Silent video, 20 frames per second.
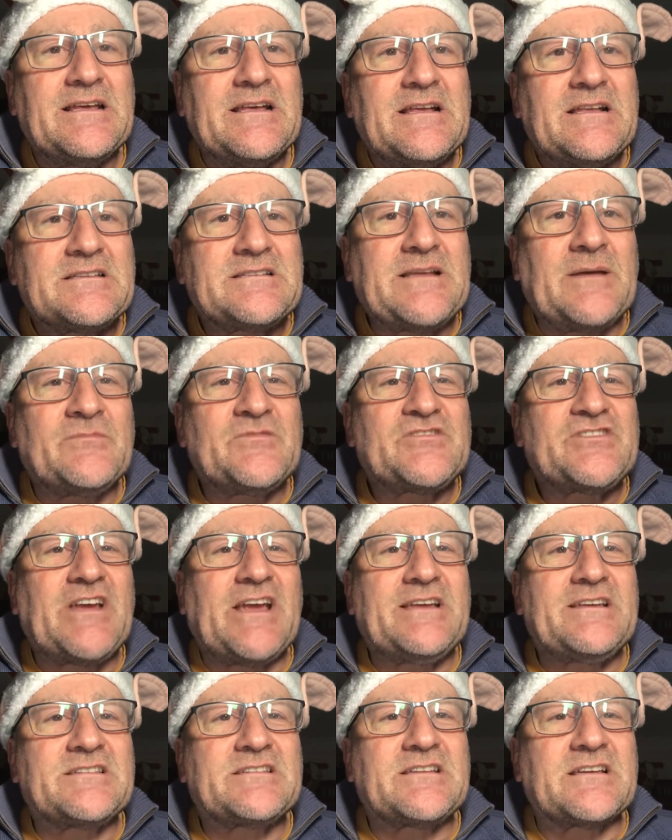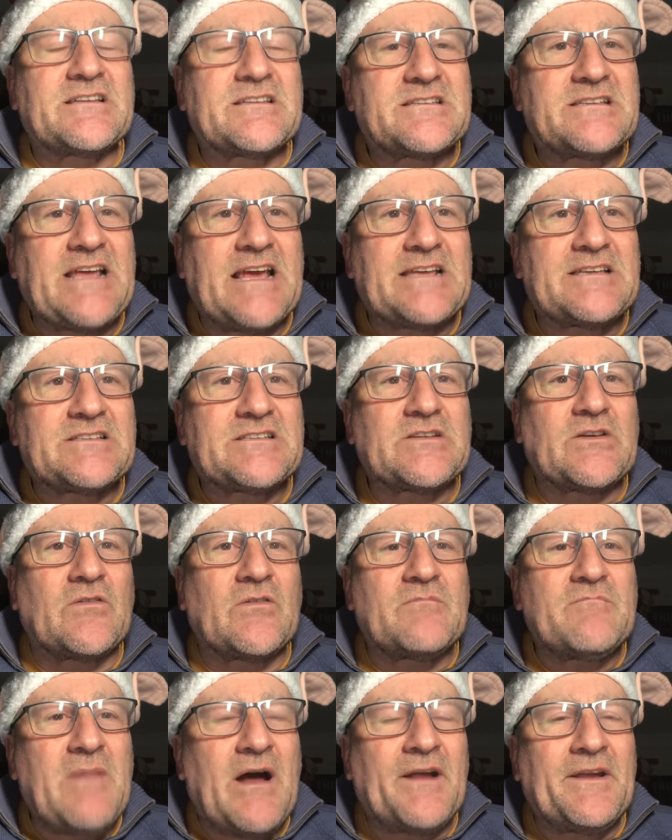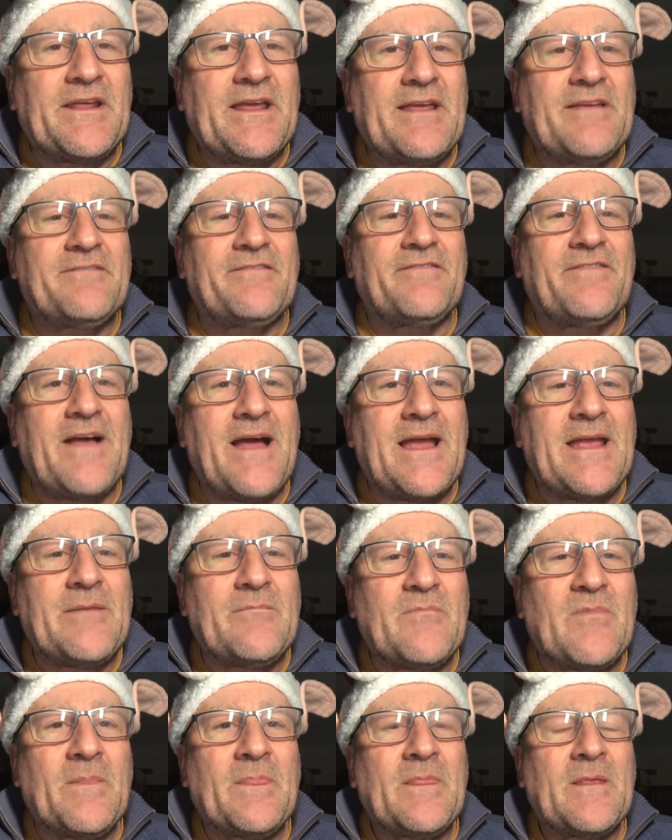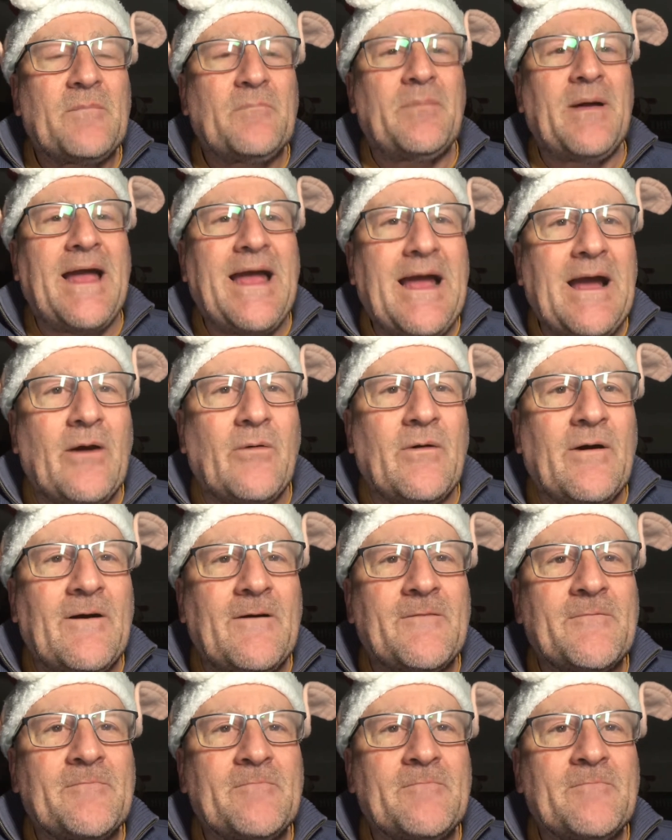Some chase success or money, fame, power